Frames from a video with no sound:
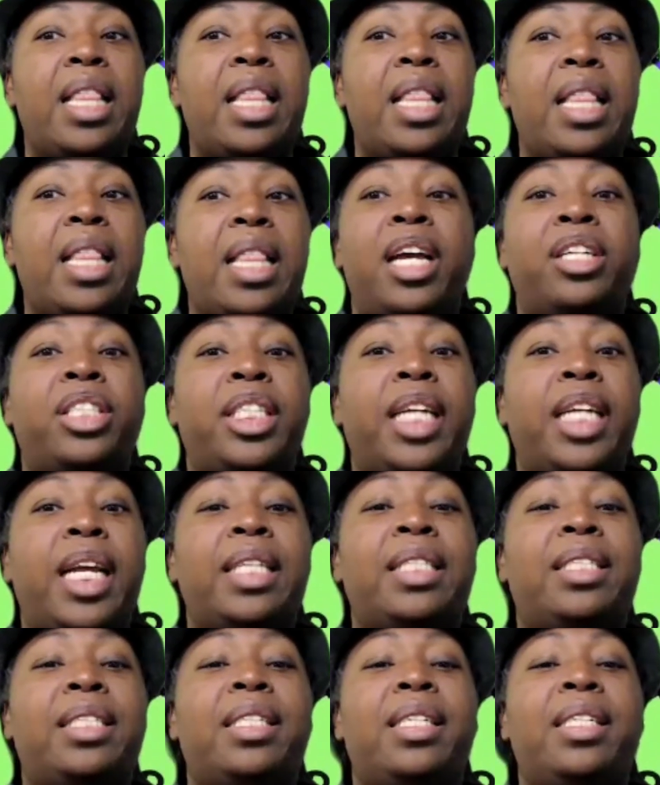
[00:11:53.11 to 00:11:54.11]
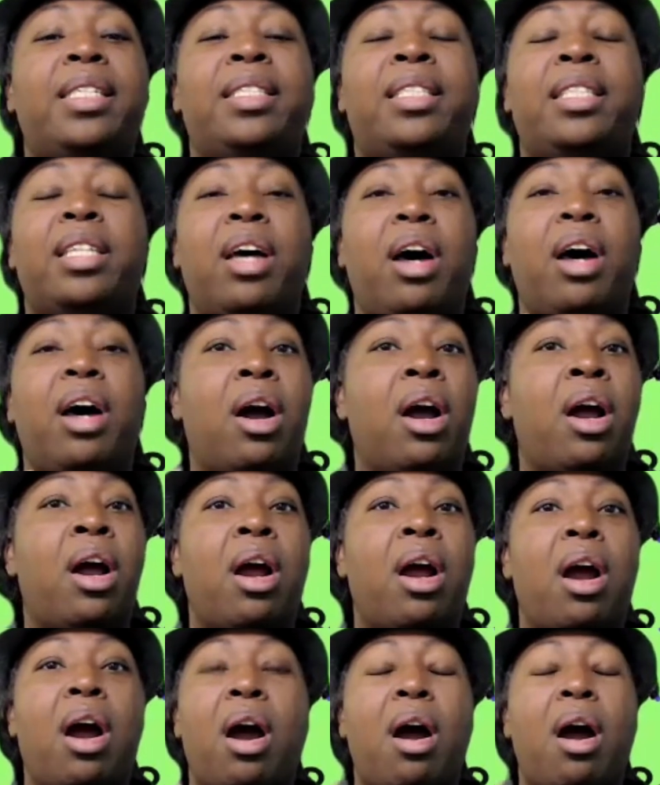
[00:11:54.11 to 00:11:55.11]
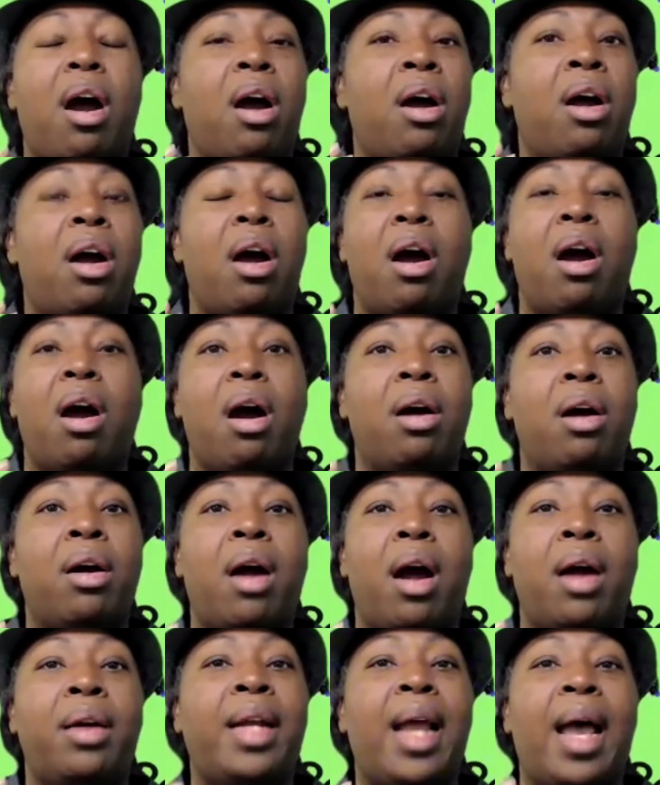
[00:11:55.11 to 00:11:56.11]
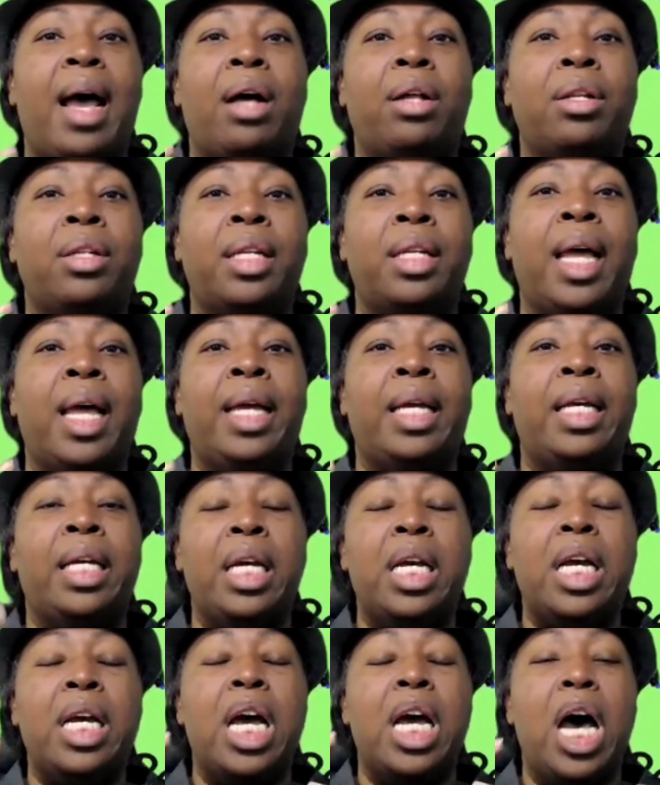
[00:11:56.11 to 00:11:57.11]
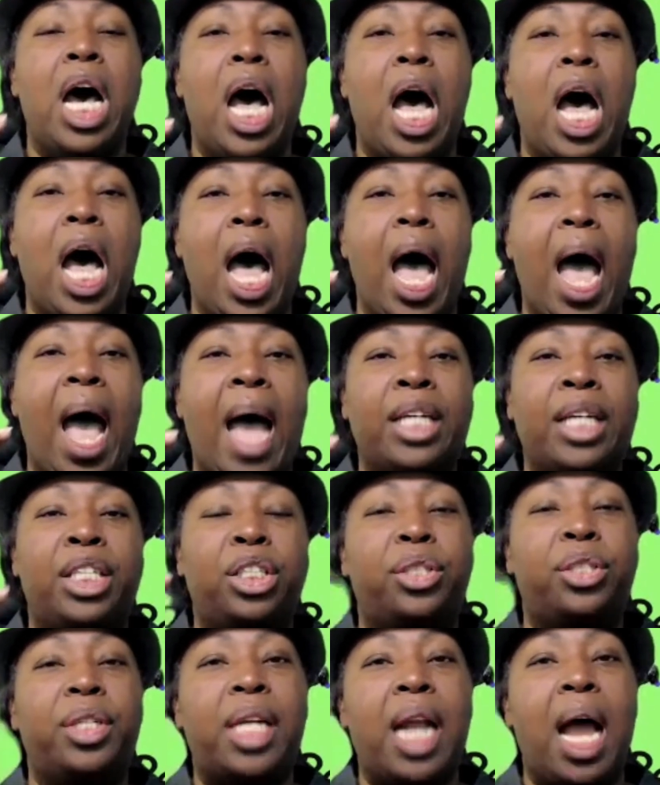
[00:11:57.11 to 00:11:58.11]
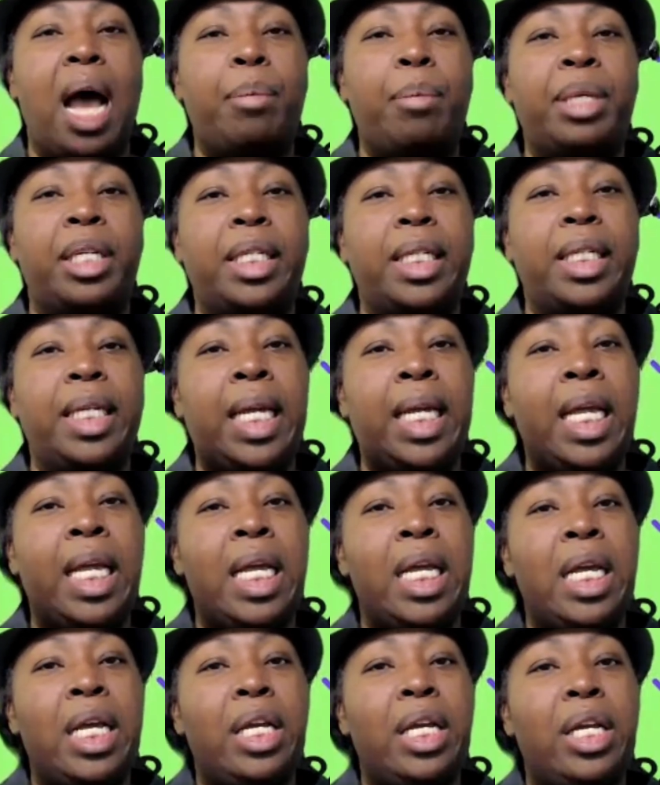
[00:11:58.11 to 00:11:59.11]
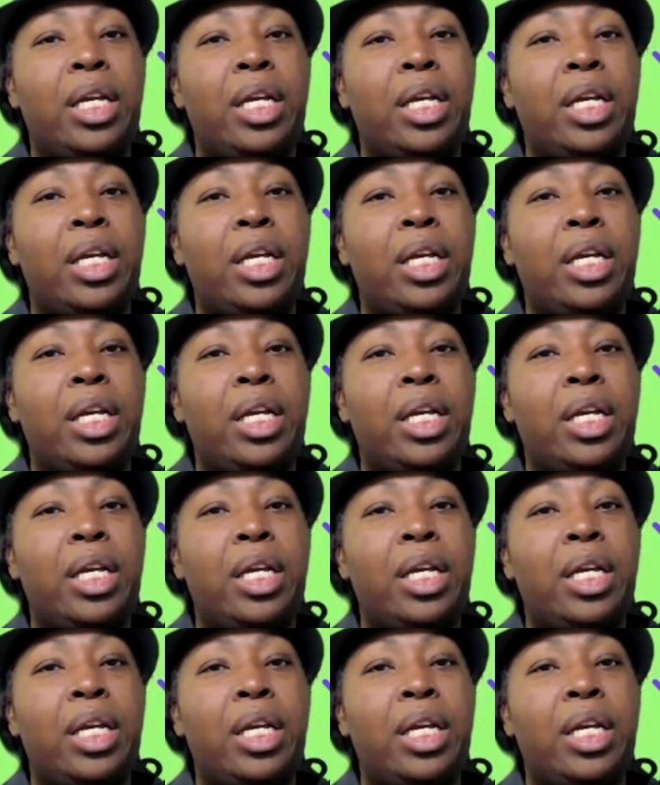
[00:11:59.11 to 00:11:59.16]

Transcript: their chances are now like astronomically